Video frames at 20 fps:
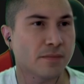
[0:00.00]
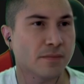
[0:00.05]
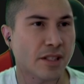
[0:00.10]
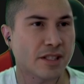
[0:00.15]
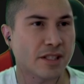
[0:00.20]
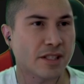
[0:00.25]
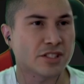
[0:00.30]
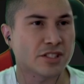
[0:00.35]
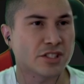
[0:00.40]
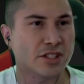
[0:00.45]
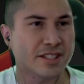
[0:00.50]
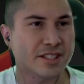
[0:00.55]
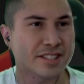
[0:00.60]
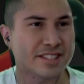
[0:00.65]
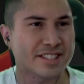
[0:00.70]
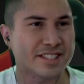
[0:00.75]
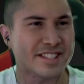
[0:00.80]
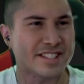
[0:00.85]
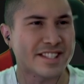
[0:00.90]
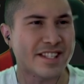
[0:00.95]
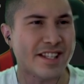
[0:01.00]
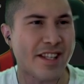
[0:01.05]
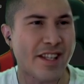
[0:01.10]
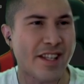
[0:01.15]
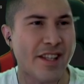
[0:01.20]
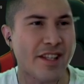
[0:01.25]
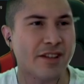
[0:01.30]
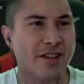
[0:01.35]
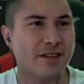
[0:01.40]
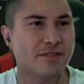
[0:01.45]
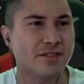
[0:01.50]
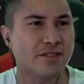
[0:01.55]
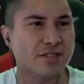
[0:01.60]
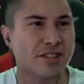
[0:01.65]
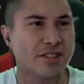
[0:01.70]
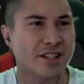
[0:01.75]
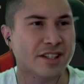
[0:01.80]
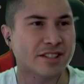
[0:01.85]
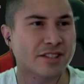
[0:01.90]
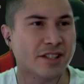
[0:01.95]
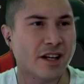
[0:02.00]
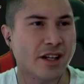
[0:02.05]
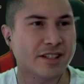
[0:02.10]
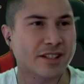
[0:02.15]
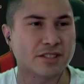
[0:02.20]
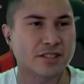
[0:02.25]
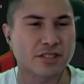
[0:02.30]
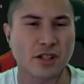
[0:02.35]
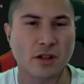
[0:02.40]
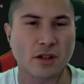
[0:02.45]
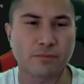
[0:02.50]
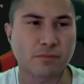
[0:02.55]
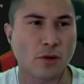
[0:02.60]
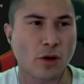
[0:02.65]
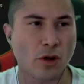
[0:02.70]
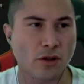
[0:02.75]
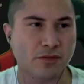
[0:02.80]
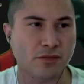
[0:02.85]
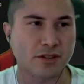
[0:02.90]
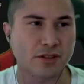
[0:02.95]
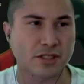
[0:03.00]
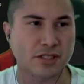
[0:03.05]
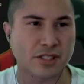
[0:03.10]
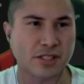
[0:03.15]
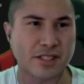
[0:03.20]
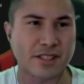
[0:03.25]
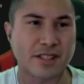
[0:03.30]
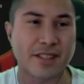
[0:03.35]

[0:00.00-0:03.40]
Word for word: And as you can see, everything lines up perfectly.